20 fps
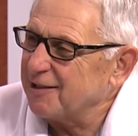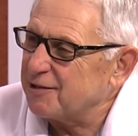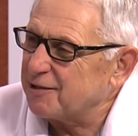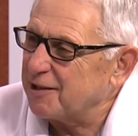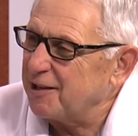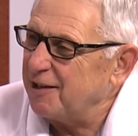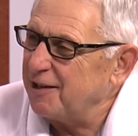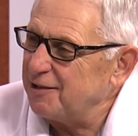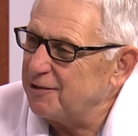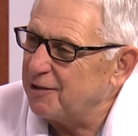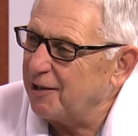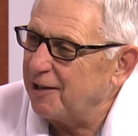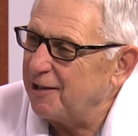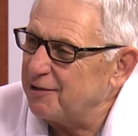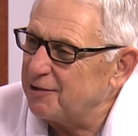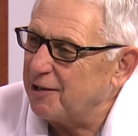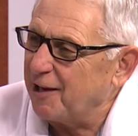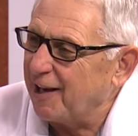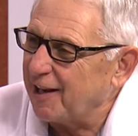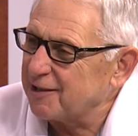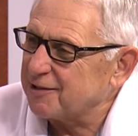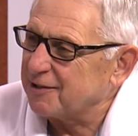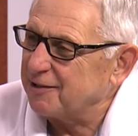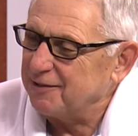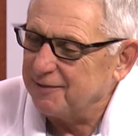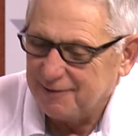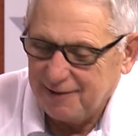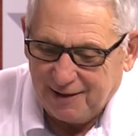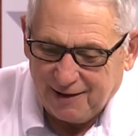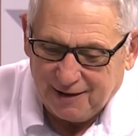Yeah, C.J. Jackson,
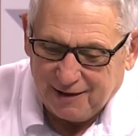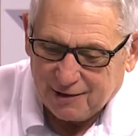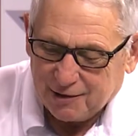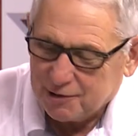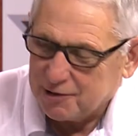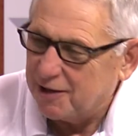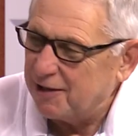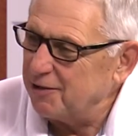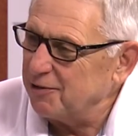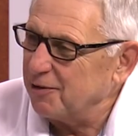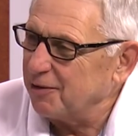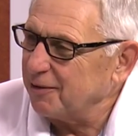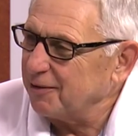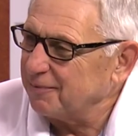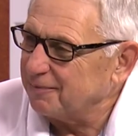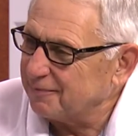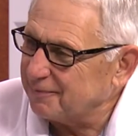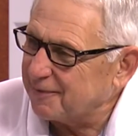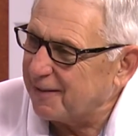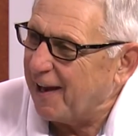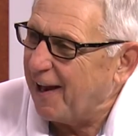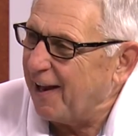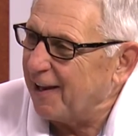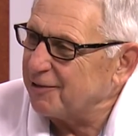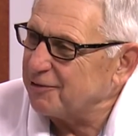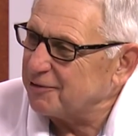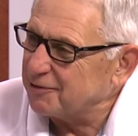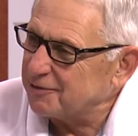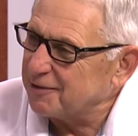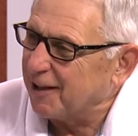senior
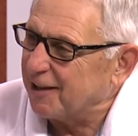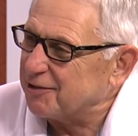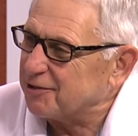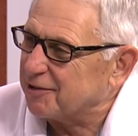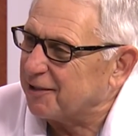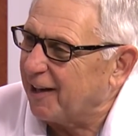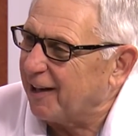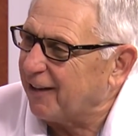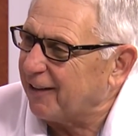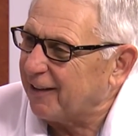catch, touchdown.